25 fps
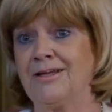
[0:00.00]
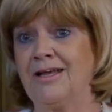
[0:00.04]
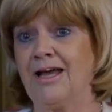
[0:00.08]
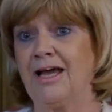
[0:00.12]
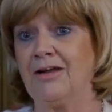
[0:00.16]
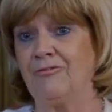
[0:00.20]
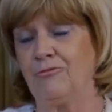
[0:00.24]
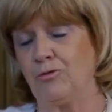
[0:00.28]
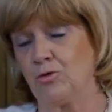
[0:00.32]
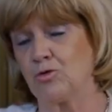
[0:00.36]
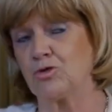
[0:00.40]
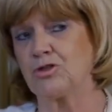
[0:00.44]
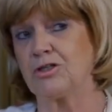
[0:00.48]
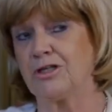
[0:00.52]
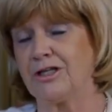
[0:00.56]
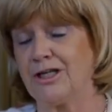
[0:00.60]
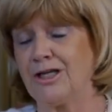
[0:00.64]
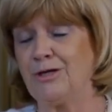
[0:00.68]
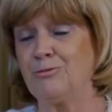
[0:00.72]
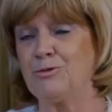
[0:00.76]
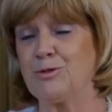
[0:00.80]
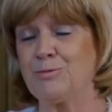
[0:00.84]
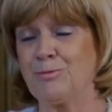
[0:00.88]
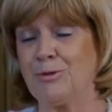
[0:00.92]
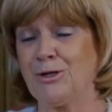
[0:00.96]
Unfortunately,
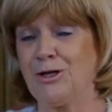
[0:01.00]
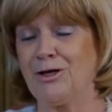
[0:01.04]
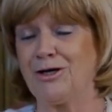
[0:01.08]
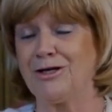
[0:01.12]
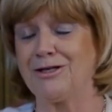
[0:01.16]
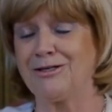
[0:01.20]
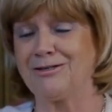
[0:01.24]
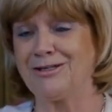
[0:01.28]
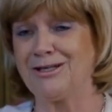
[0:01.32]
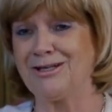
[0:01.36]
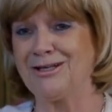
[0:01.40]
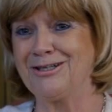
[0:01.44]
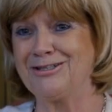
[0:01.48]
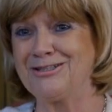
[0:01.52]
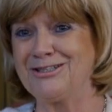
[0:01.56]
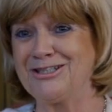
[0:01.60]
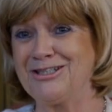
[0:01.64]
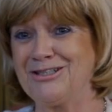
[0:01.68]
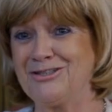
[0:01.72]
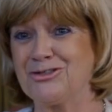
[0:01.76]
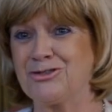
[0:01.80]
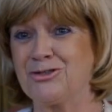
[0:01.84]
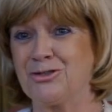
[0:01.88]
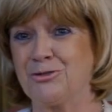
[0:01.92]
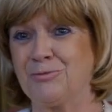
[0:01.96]
he was benign, and
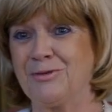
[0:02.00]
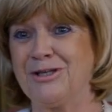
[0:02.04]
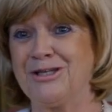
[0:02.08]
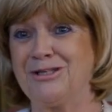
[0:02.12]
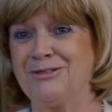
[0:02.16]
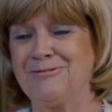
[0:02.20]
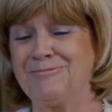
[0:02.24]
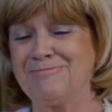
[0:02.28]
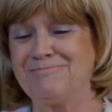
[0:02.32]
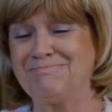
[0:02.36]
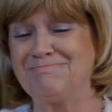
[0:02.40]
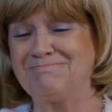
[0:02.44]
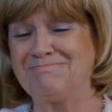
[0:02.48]
he just took me in.